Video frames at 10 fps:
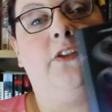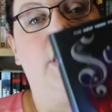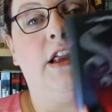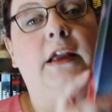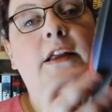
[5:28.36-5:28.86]
so I
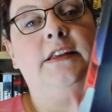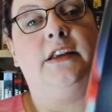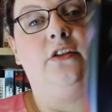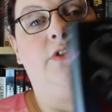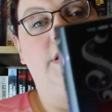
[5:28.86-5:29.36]
can
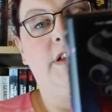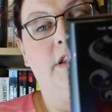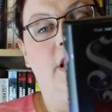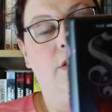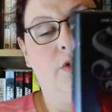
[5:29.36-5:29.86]
continue reading
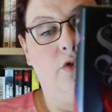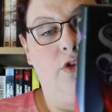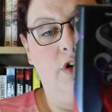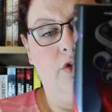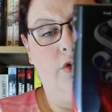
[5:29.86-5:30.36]
the Lunar
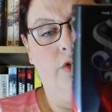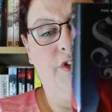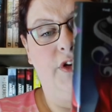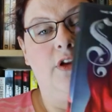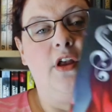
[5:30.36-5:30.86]

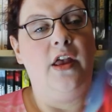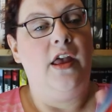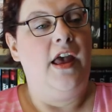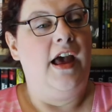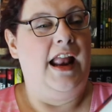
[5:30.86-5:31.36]
Chronicles.
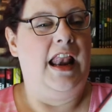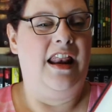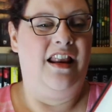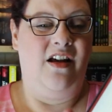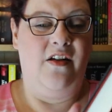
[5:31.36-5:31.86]
I
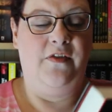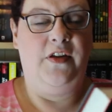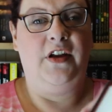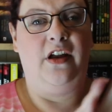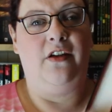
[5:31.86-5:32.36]
love
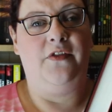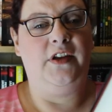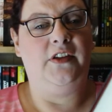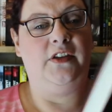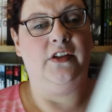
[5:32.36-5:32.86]
the
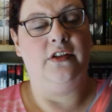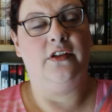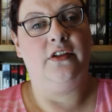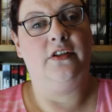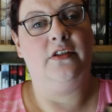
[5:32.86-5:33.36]
covers.
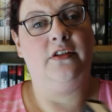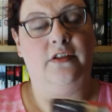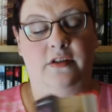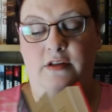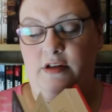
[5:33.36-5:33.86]

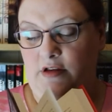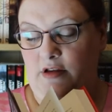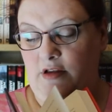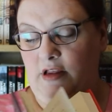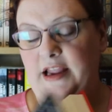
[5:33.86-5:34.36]

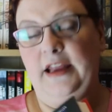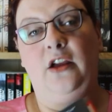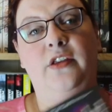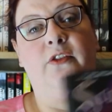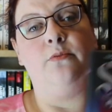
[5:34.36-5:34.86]
Again, I
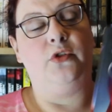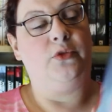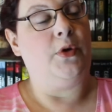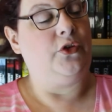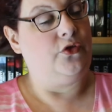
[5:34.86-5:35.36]
got this from Book
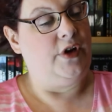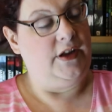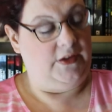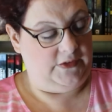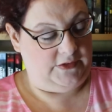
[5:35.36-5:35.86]
Depository
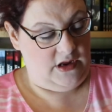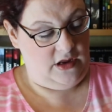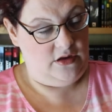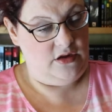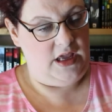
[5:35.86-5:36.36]
because,
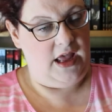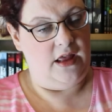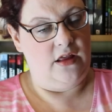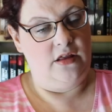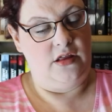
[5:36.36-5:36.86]
yeah,
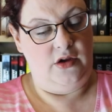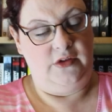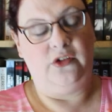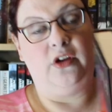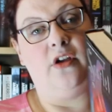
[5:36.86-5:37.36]
you can
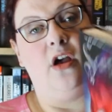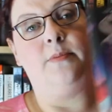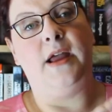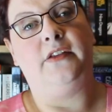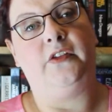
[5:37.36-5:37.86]
still get the
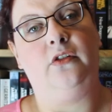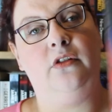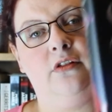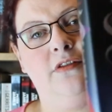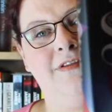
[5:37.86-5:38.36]
hardbacks
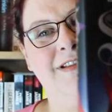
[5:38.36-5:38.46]
and